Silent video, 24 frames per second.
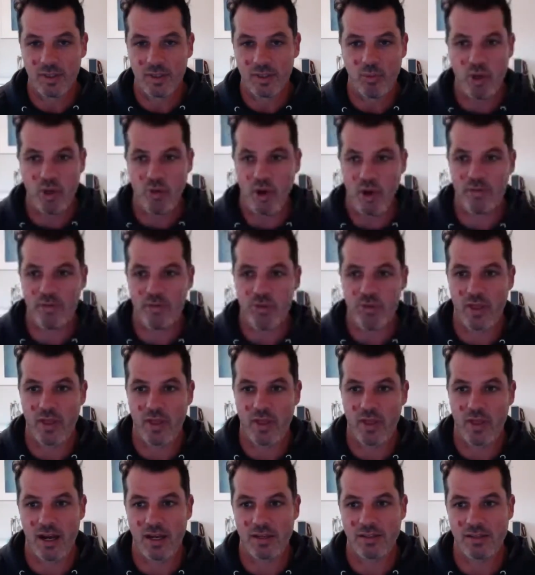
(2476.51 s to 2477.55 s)
Be ready for
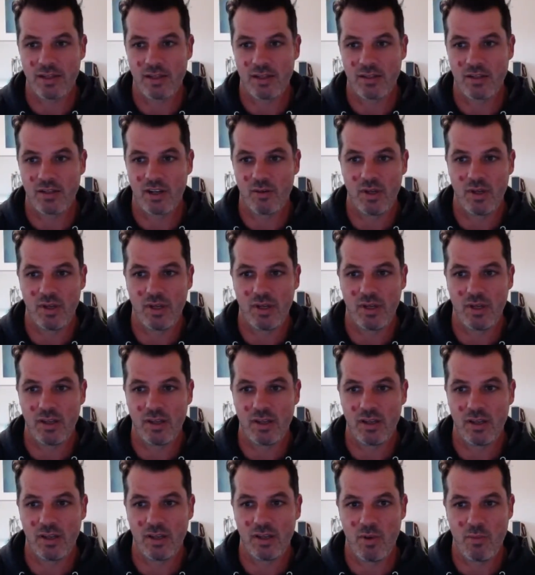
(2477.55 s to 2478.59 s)
that, guys. It's gonna
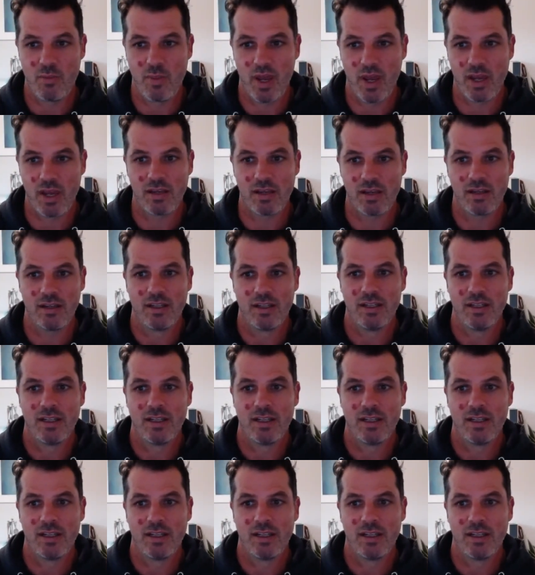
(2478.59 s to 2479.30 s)
be big.